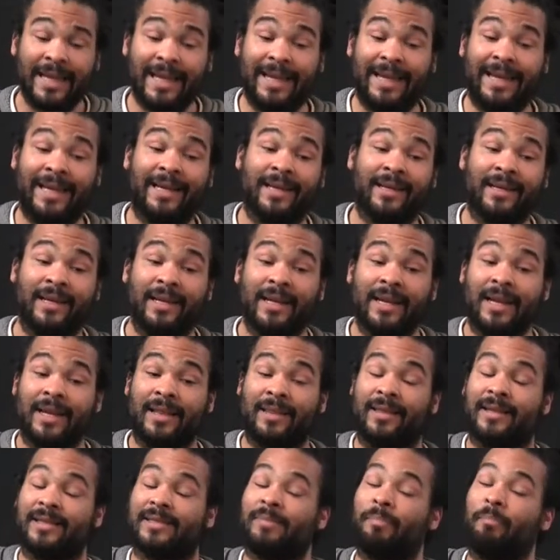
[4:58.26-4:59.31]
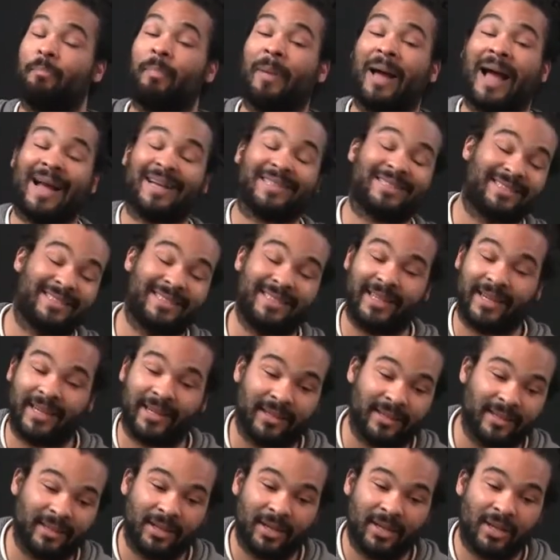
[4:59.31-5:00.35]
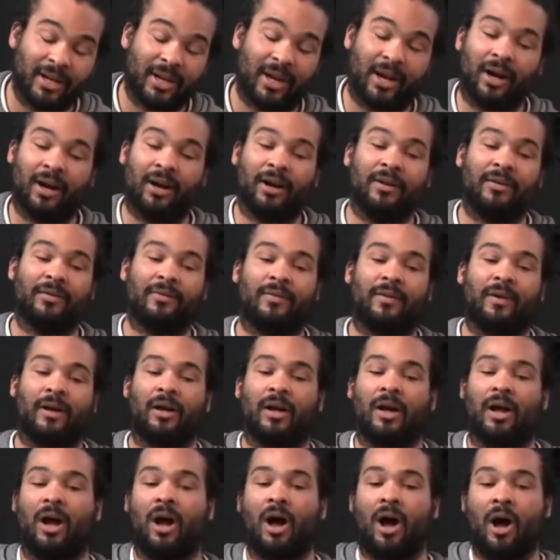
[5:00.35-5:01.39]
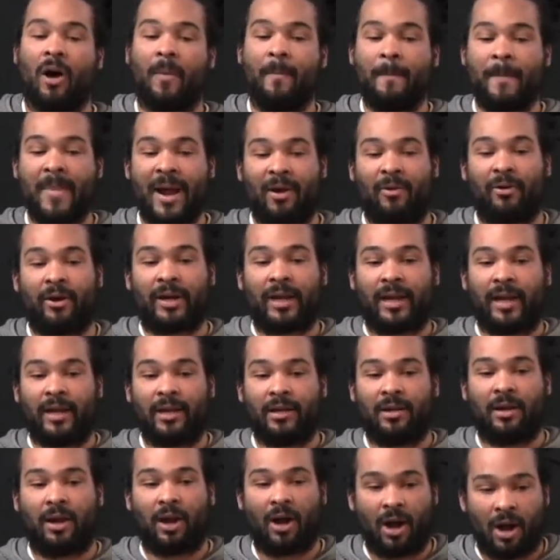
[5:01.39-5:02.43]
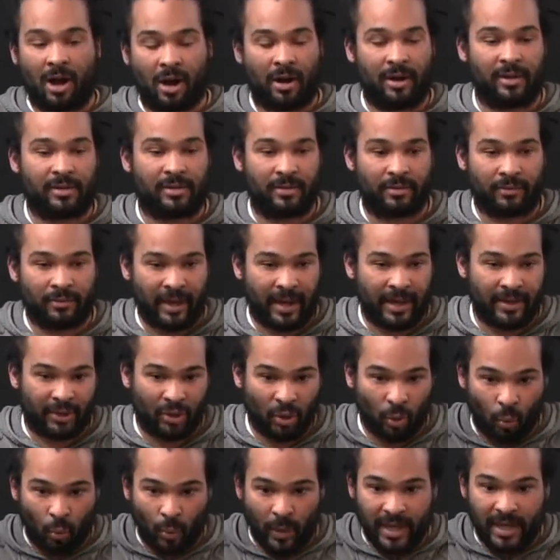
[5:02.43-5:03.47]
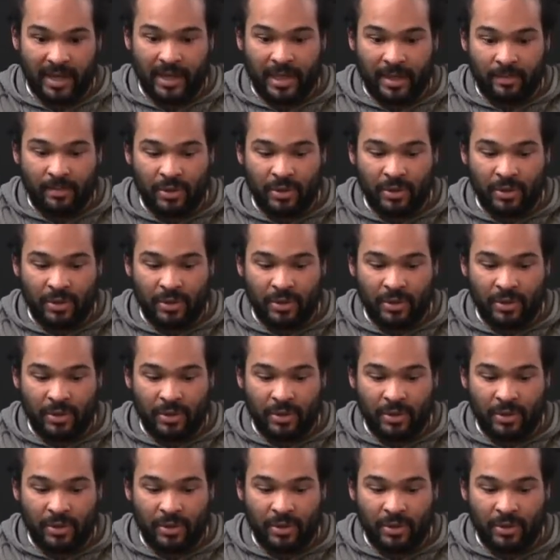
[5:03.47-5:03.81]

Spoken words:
in this bastion of American art, right? The Whitney